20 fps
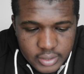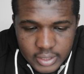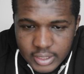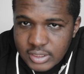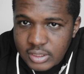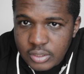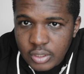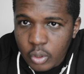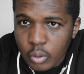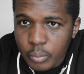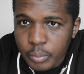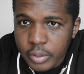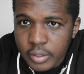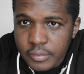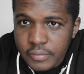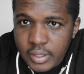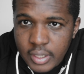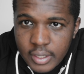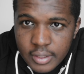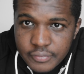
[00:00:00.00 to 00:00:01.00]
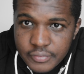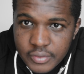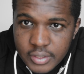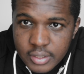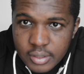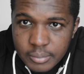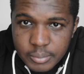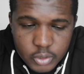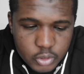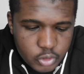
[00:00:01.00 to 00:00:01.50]
That's the whole point of that I
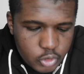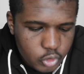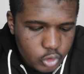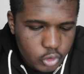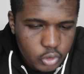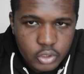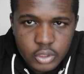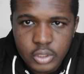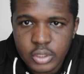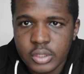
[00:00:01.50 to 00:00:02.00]
think I'm not sure.